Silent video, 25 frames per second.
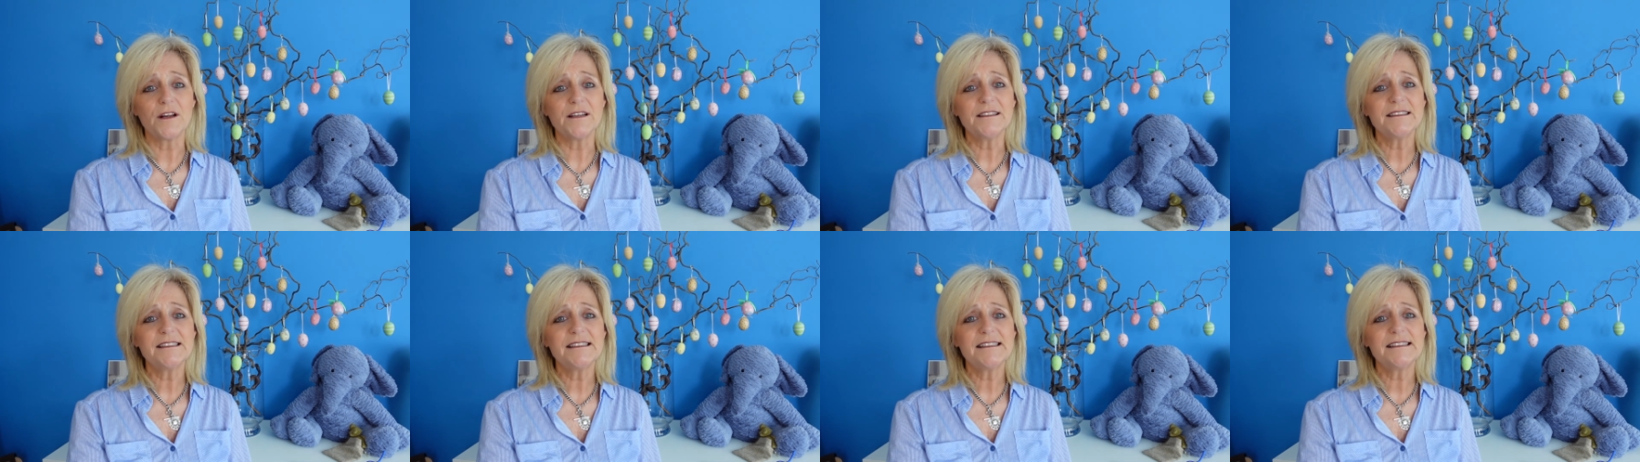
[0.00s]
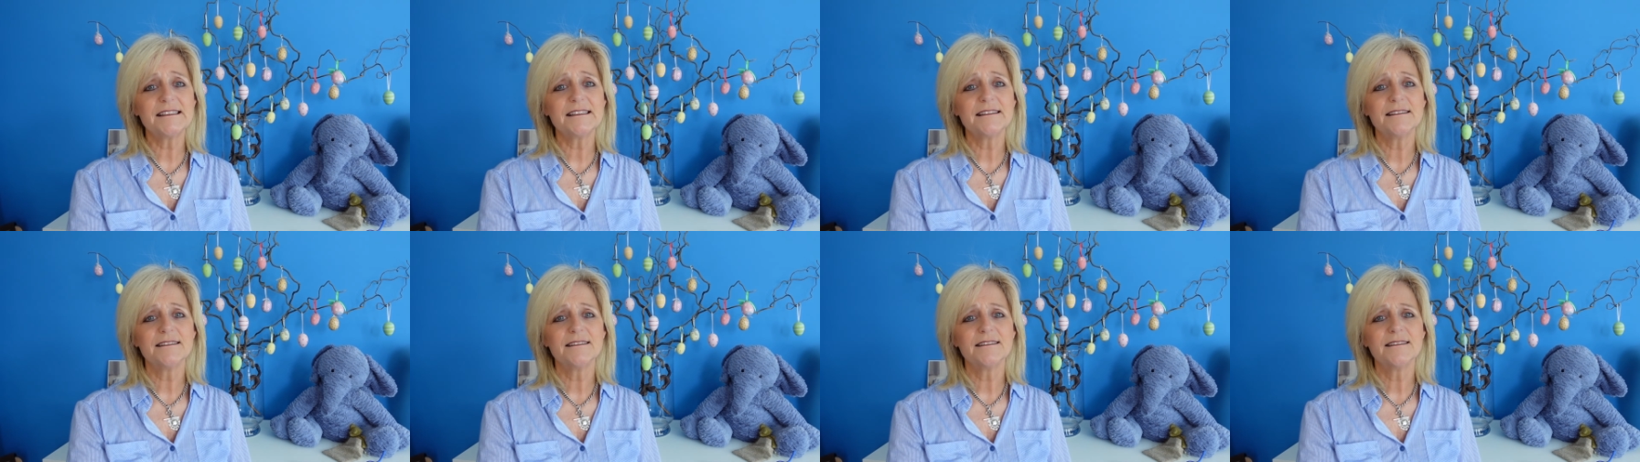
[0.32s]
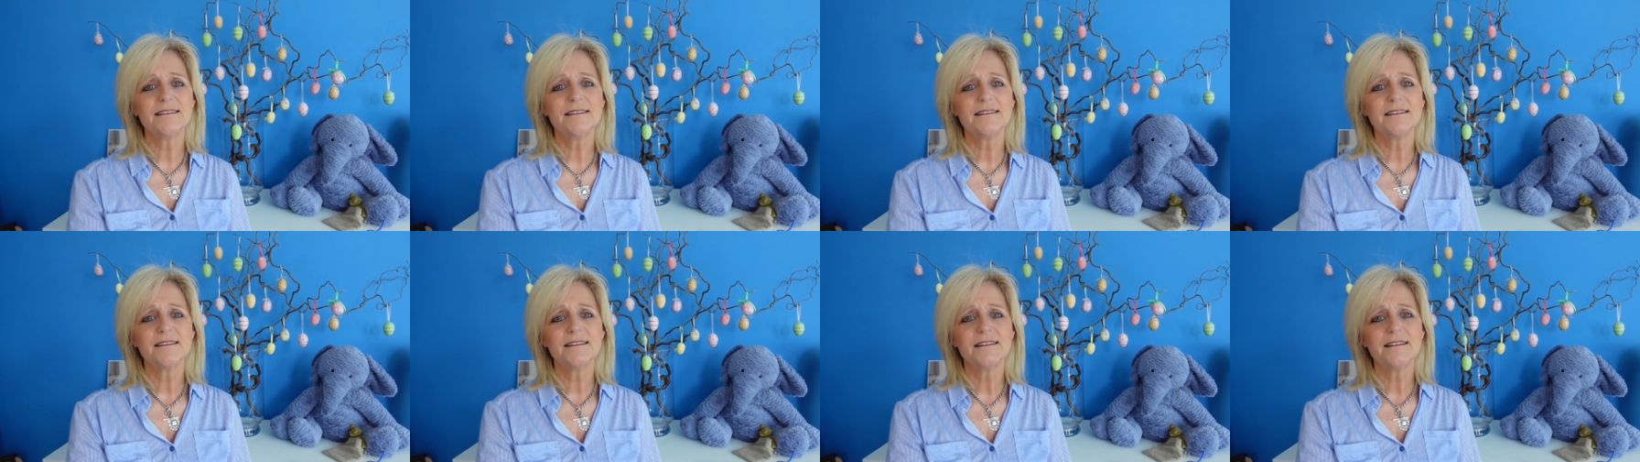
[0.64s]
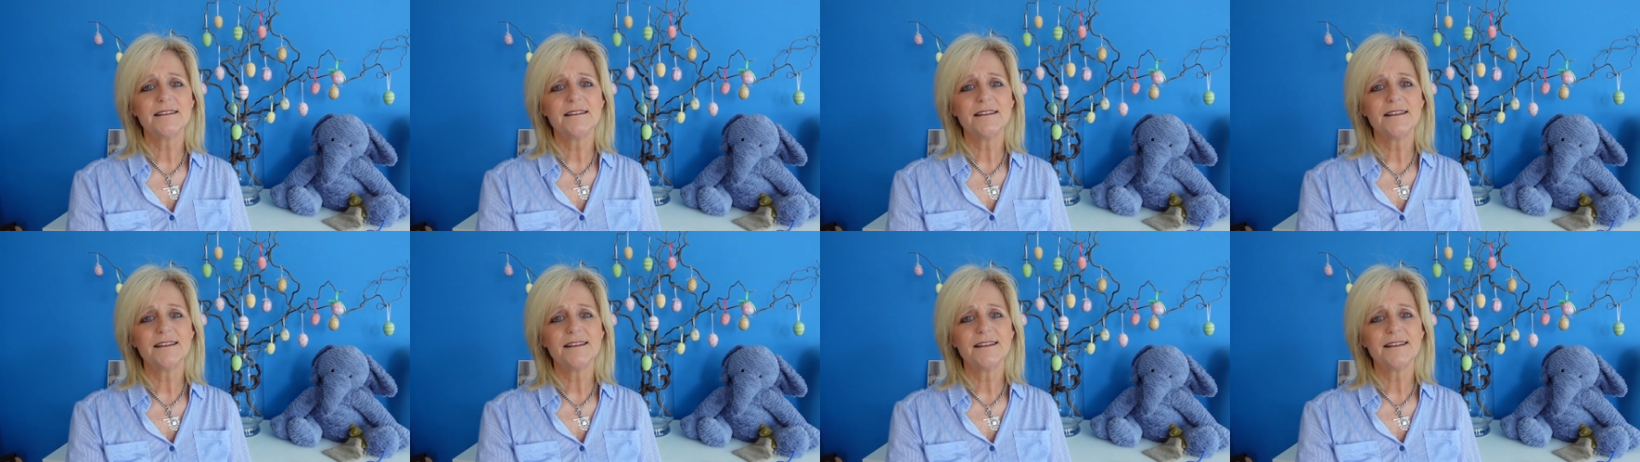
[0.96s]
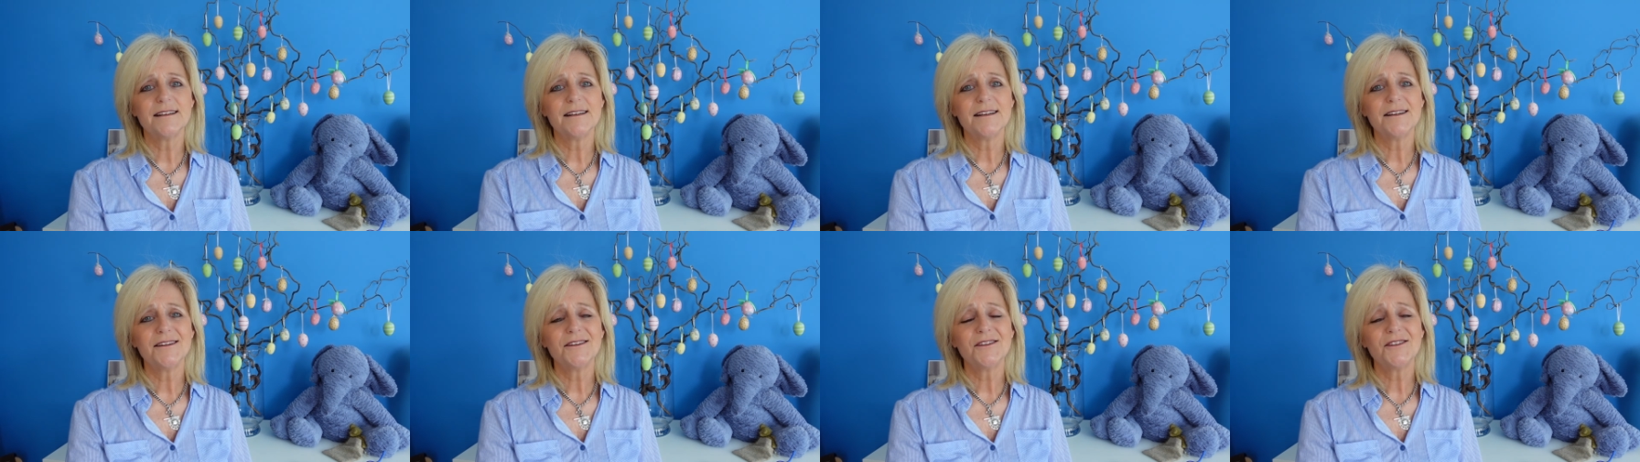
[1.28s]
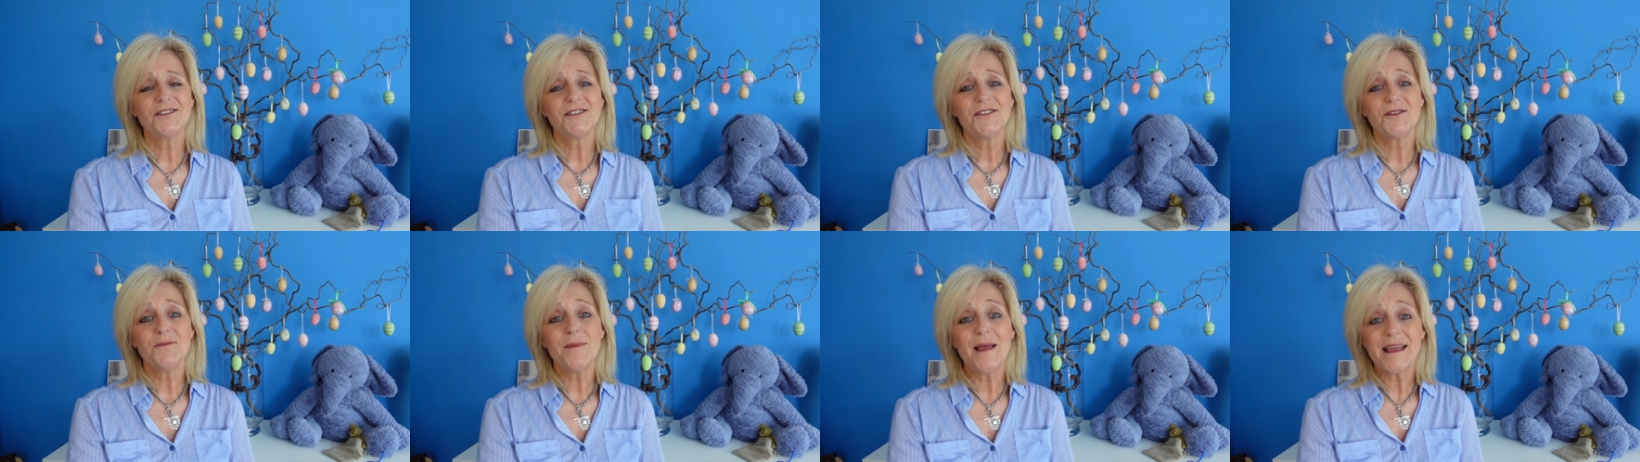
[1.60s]
us
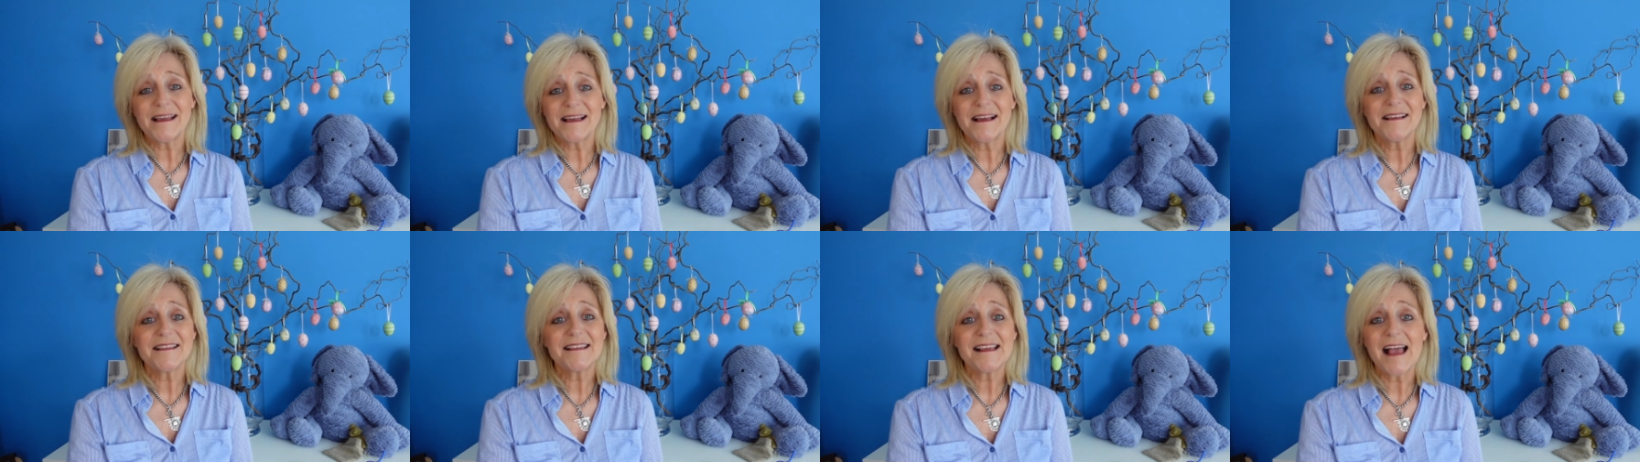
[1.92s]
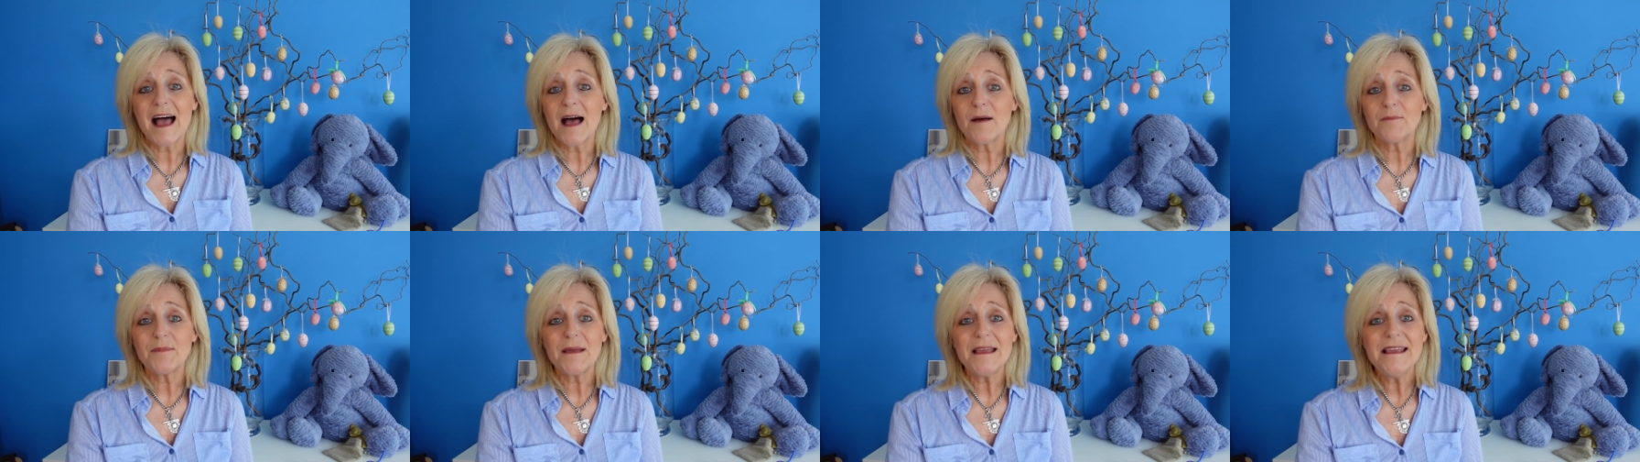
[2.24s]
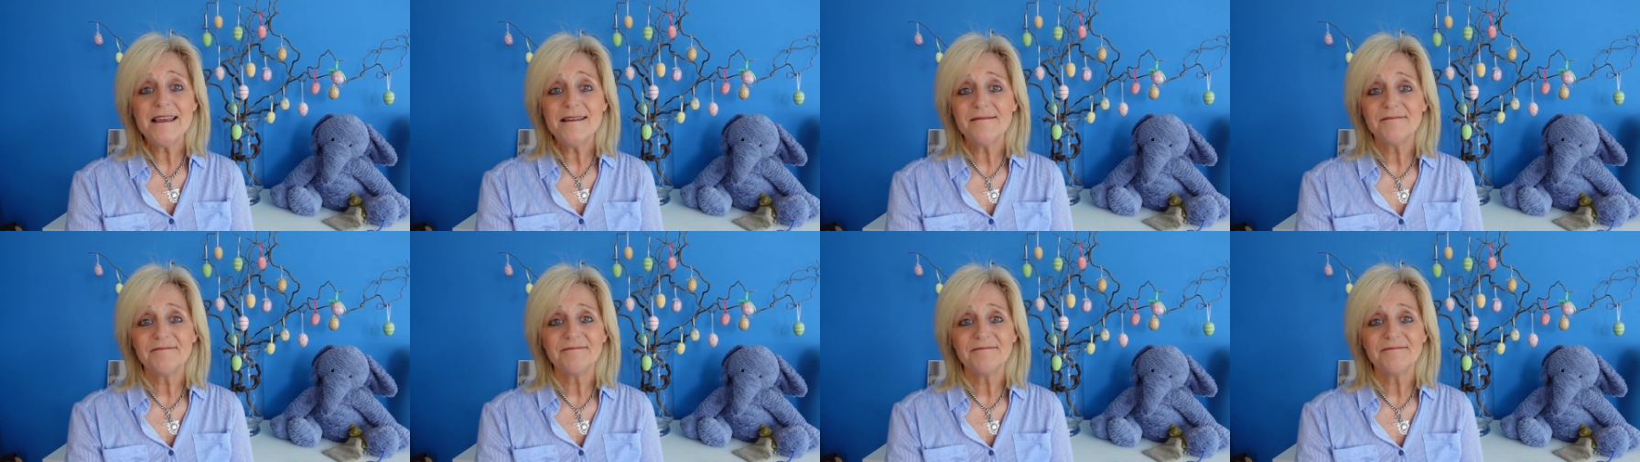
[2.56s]
to make us happy,